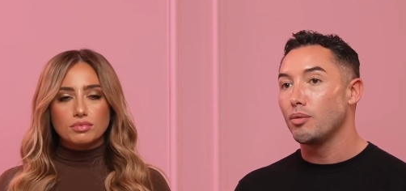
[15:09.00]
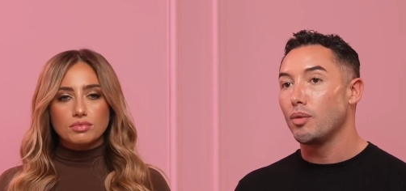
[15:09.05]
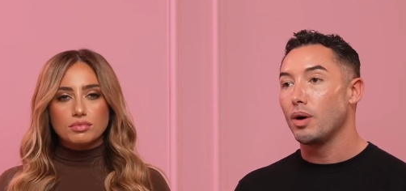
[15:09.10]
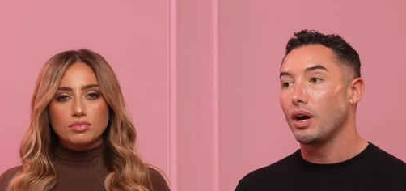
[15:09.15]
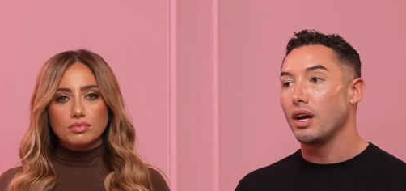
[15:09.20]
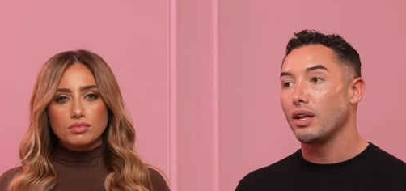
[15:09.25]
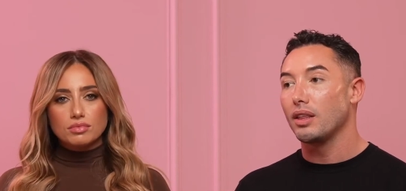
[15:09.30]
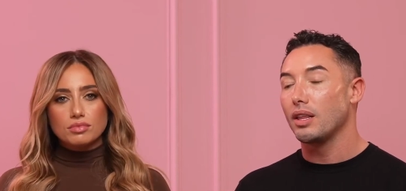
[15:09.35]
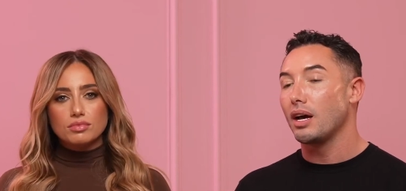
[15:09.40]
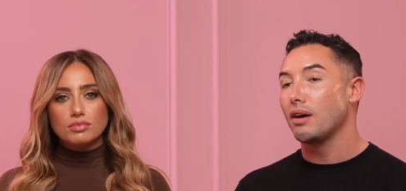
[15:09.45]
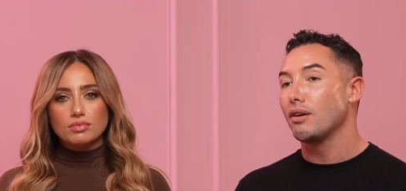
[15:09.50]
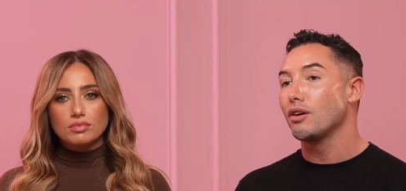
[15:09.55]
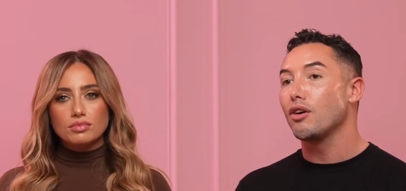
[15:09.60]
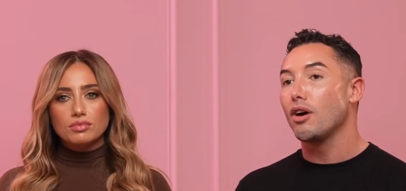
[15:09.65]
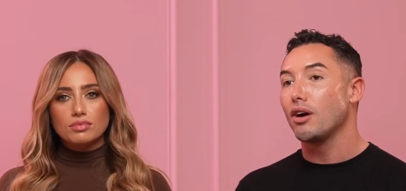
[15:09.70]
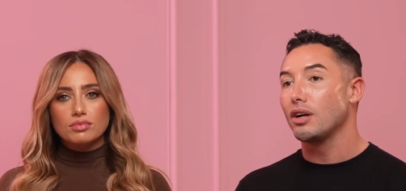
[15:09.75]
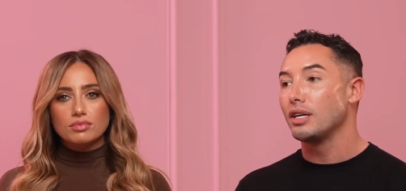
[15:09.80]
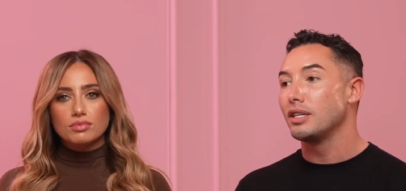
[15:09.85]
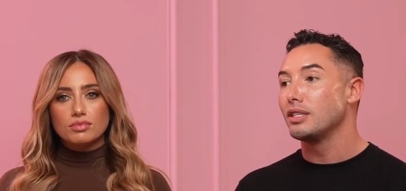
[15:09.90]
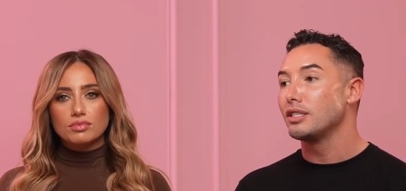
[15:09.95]
Speaker 1: and work that had
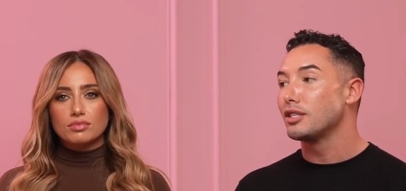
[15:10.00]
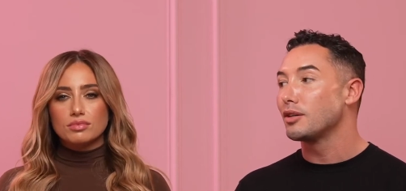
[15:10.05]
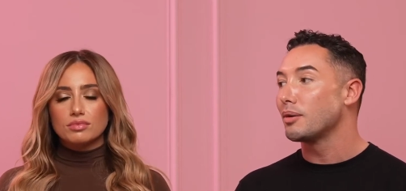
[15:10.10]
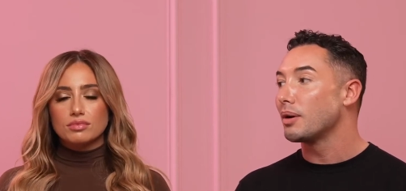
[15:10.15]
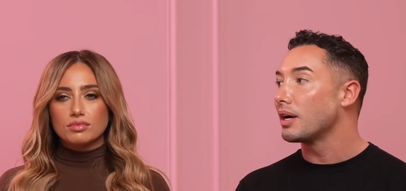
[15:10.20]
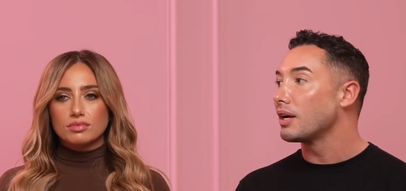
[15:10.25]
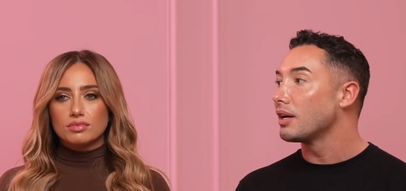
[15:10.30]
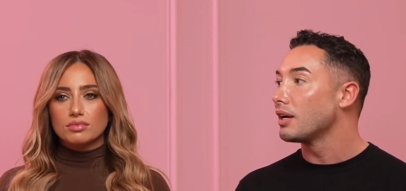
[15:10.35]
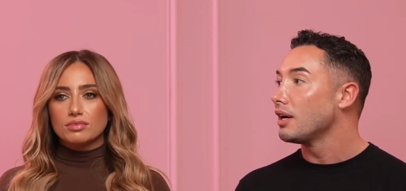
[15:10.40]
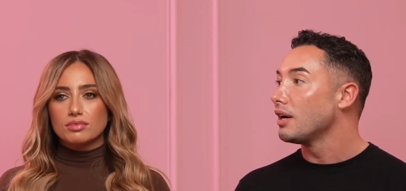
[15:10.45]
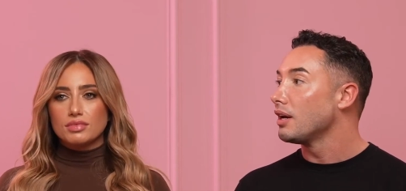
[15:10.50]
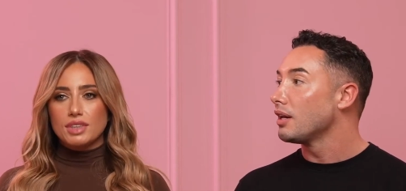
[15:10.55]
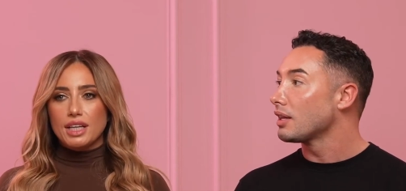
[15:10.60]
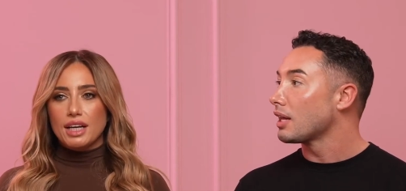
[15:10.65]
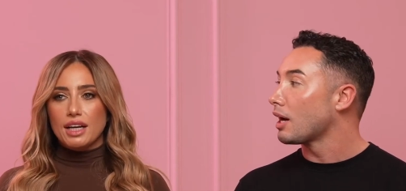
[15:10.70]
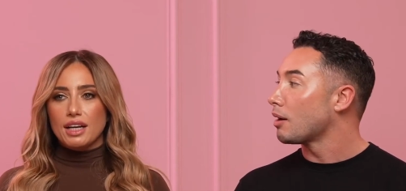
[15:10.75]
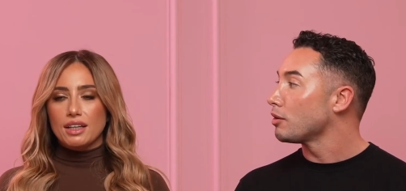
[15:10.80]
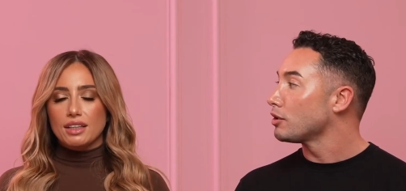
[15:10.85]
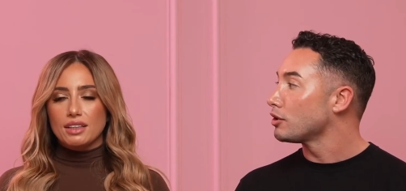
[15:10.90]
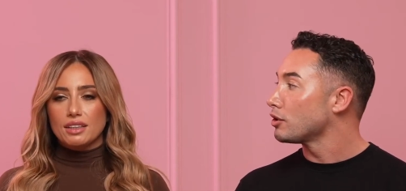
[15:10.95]
gone into it
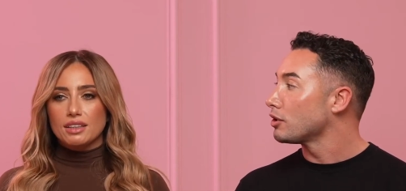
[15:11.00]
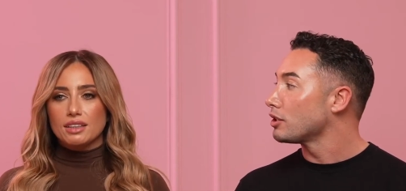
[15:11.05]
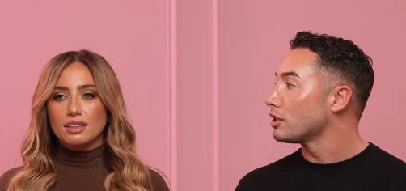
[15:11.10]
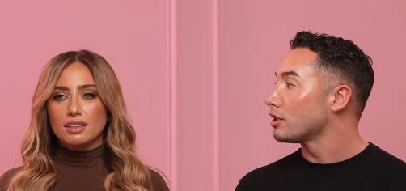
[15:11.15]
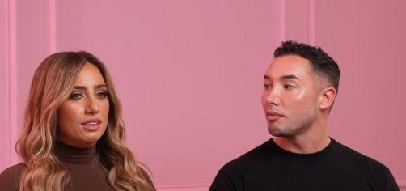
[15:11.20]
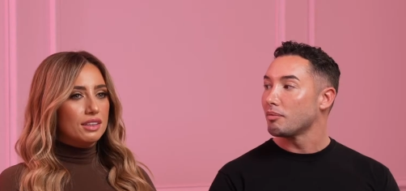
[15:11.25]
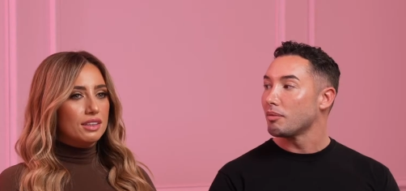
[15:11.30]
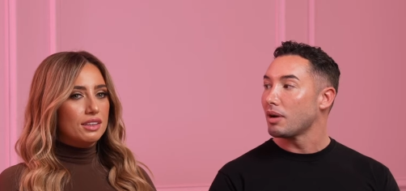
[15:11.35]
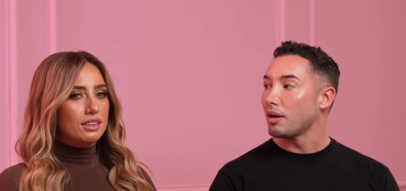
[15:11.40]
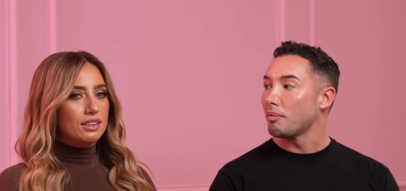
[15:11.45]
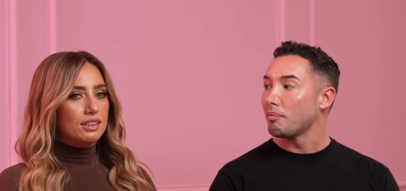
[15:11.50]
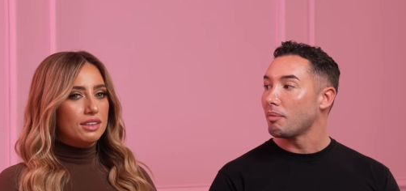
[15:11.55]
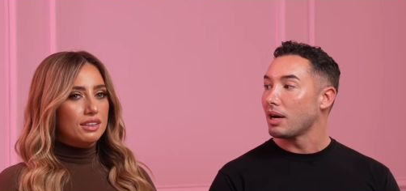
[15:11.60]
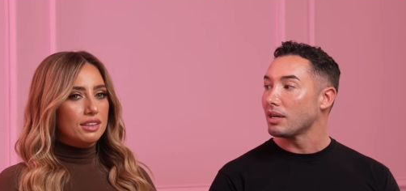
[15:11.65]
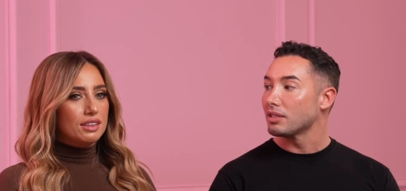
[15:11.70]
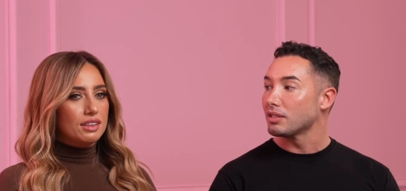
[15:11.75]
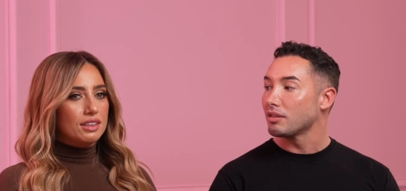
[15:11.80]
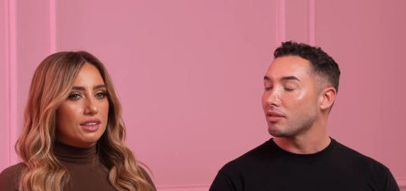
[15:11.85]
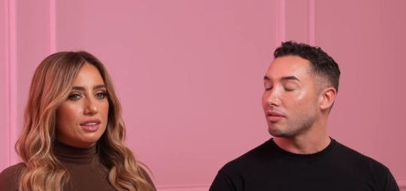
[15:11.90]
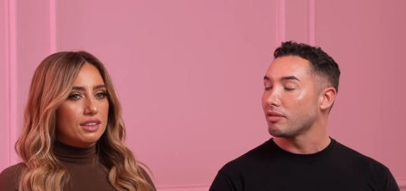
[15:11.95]
yeah. that was such a, a
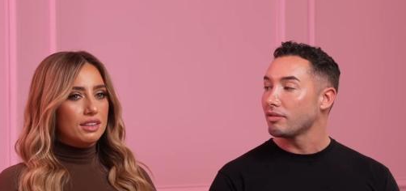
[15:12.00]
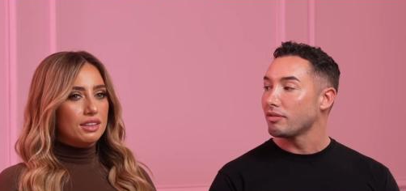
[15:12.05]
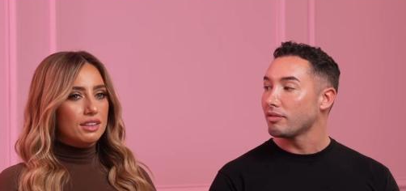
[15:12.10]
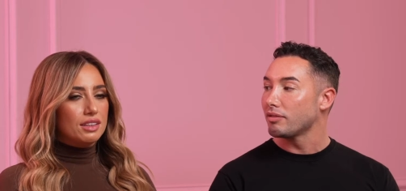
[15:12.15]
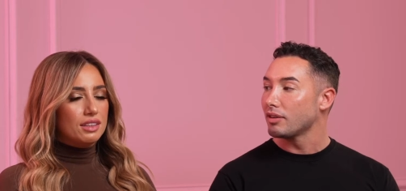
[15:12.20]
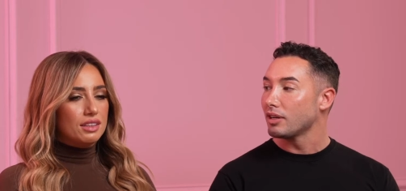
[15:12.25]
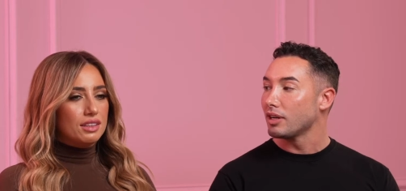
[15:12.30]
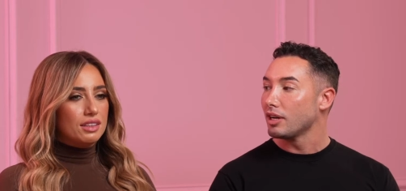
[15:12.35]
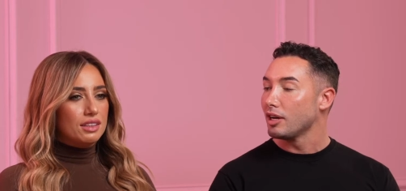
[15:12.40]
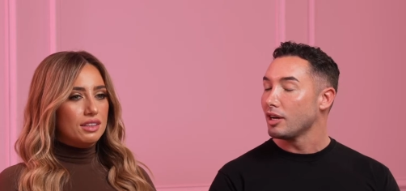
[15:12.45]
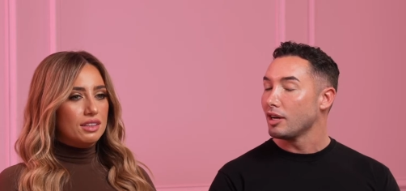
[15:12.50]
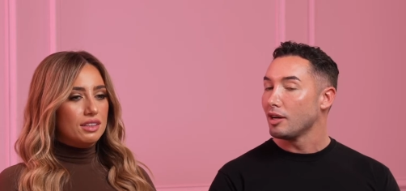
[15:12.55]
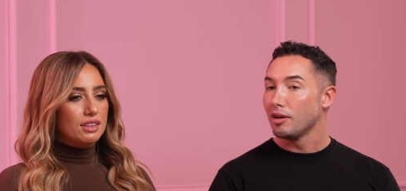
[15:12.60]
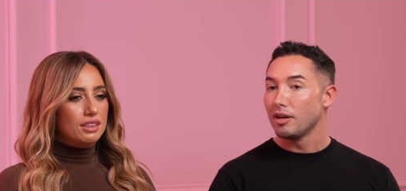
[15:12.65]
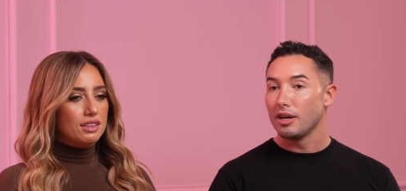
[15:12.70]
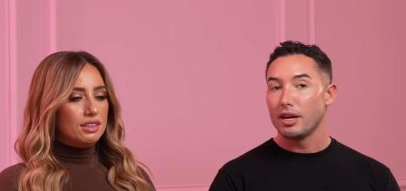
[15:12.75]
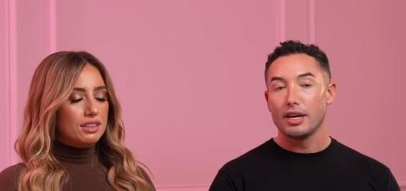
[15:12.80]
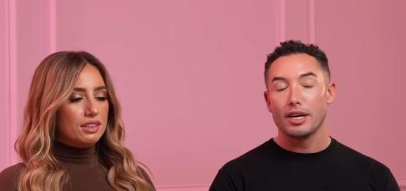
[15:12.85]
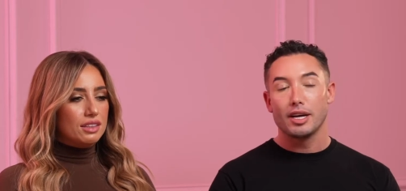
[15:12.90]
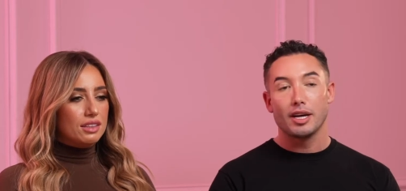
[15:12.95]
massive
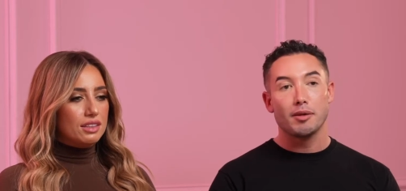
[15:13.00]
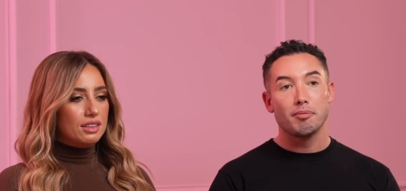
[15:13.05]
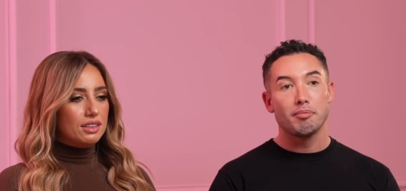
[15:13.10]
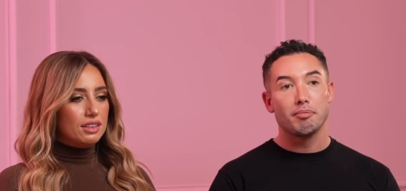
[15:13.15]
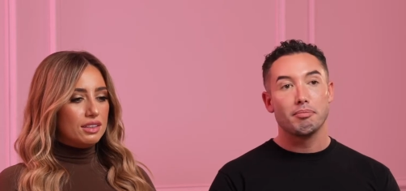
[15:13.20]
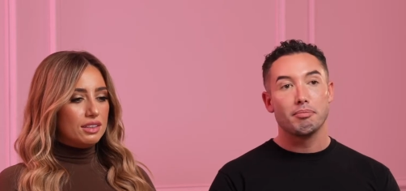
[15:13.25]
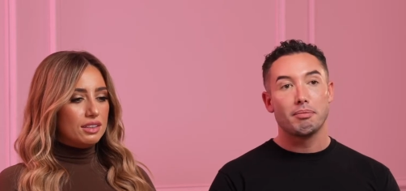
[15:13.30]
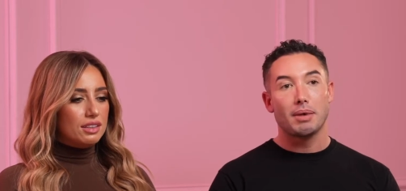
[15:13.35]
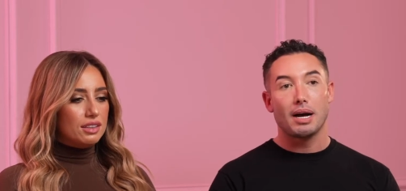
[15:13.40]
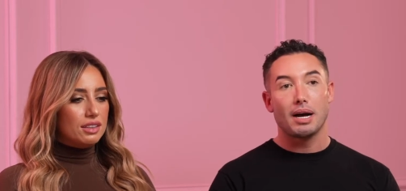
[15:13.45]
um,